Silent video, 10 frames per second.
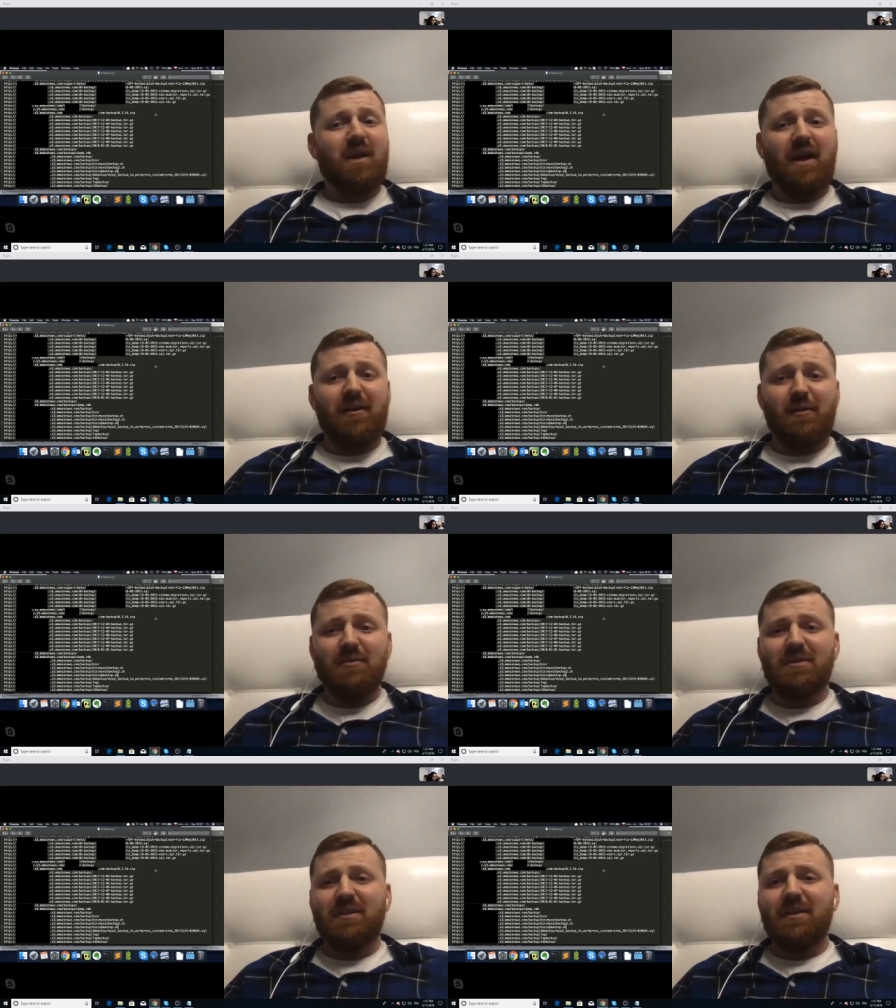I
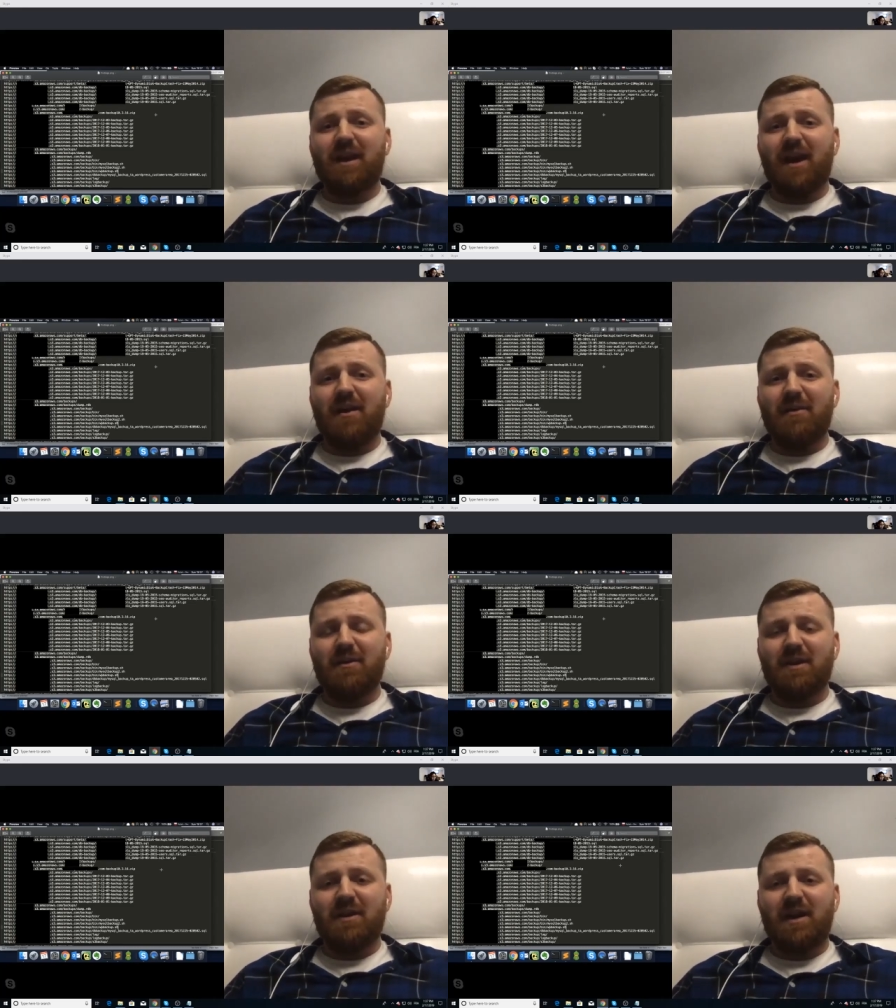
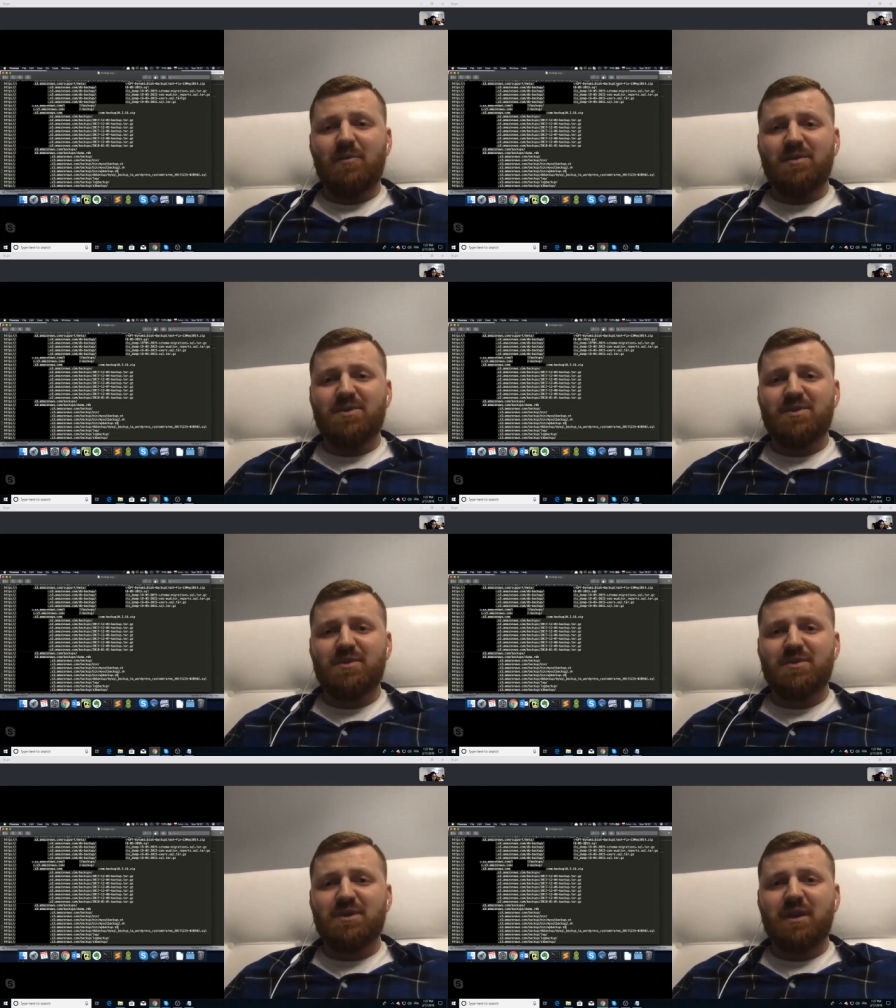was
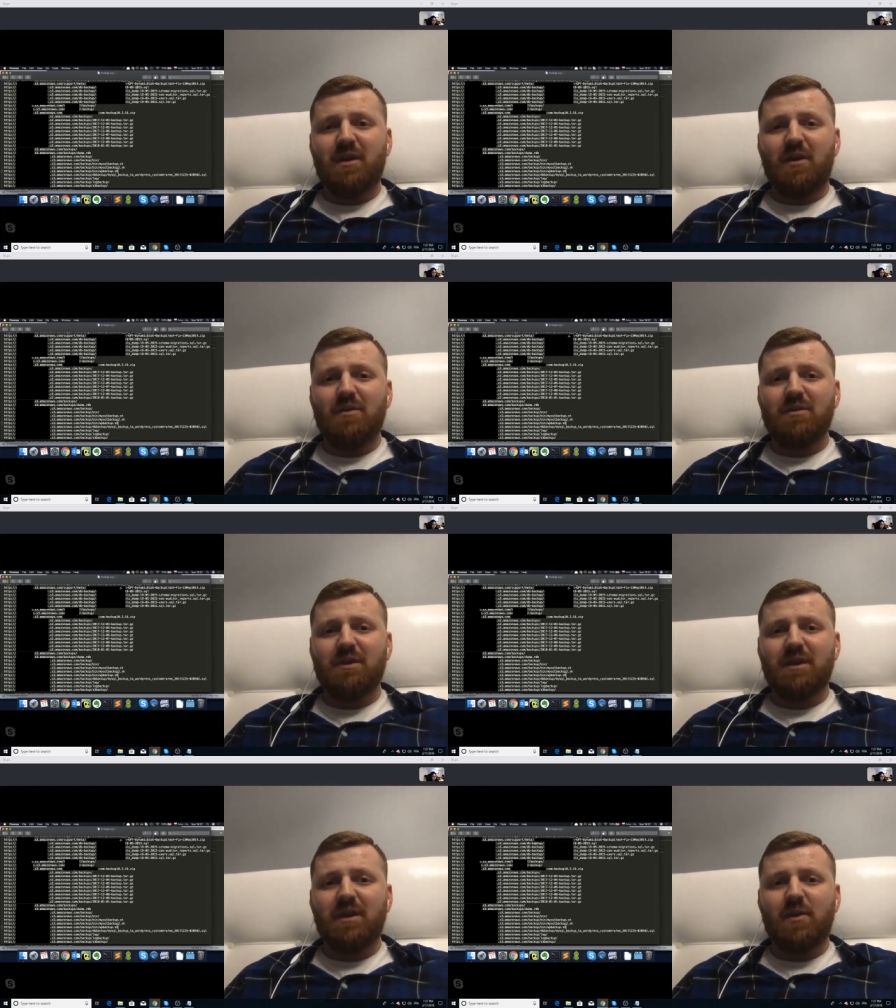using
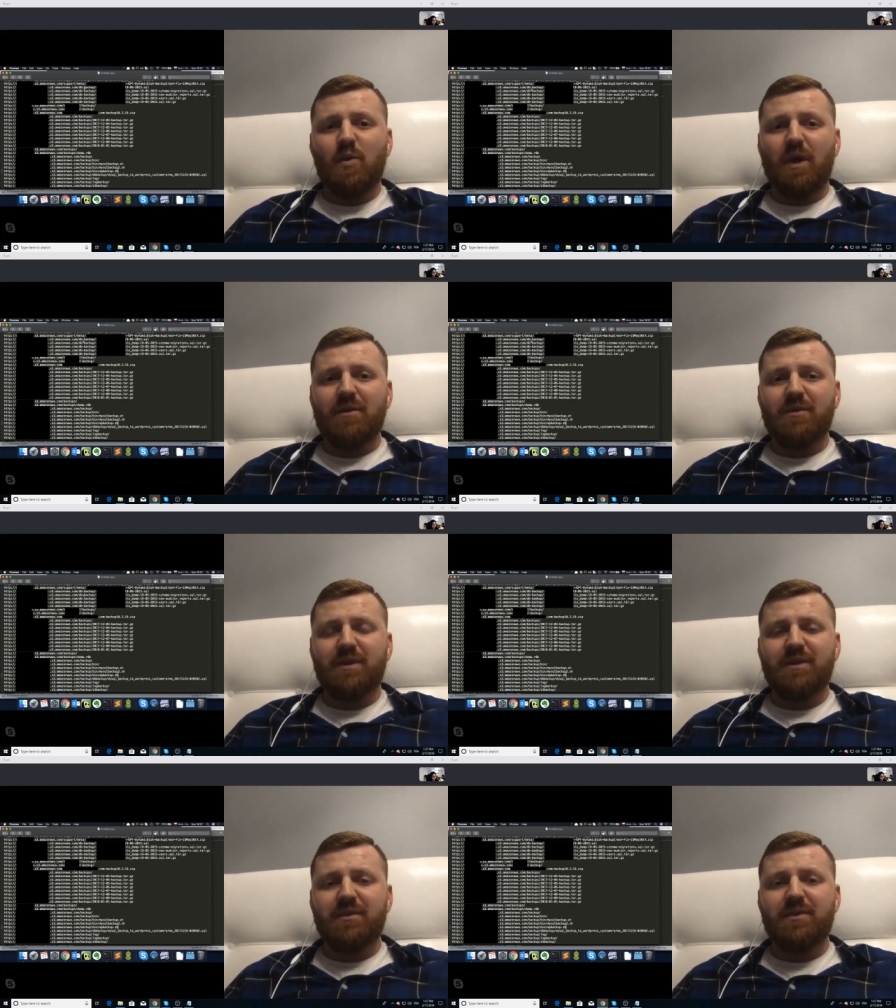only one
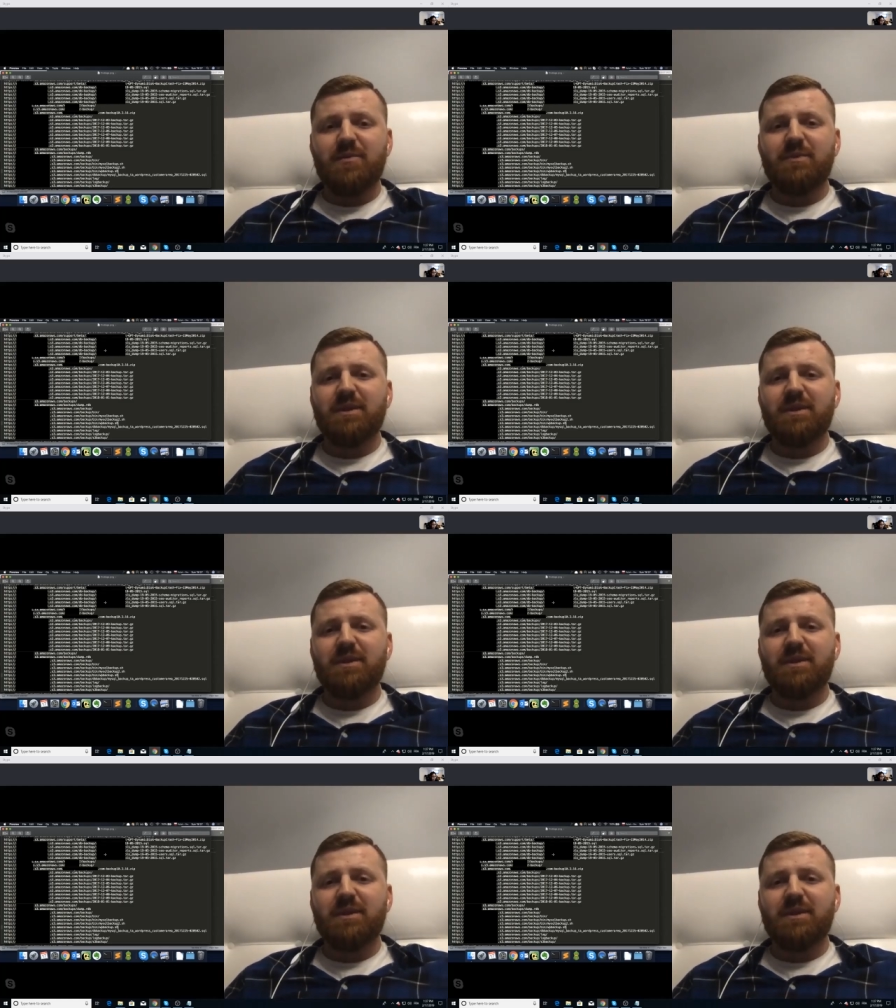criterion,